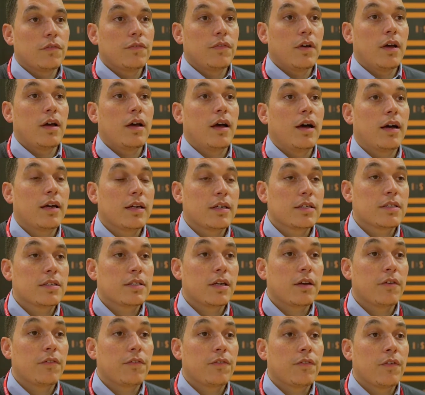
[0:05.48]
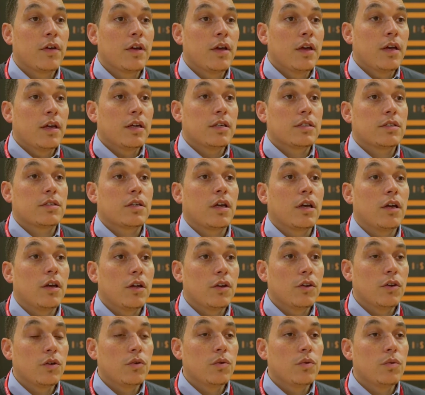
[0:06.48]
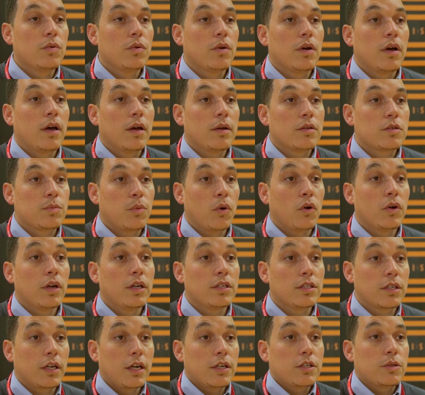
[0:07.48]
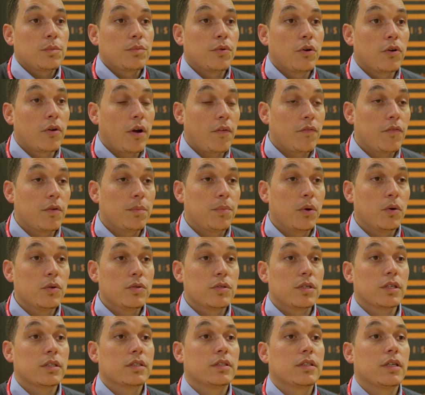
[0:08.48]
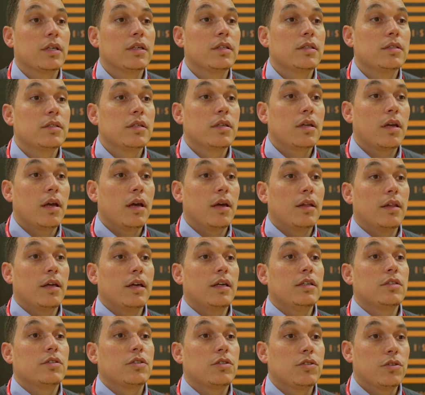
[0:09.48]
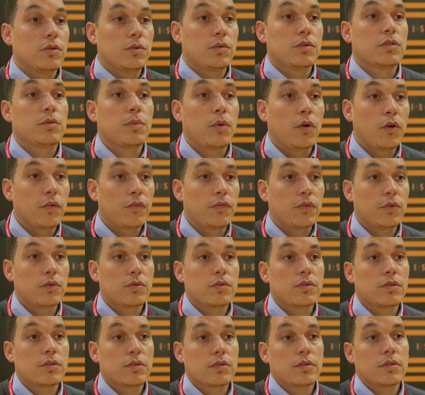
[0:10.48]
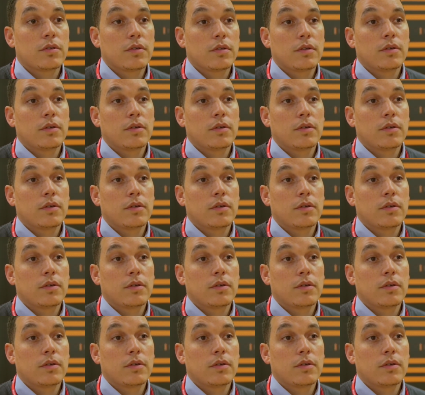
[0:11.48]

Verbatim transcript: of uh, ISF. It's uh, a new uh, sport and education program for post-16, uh, the Institute of Sporting Futures.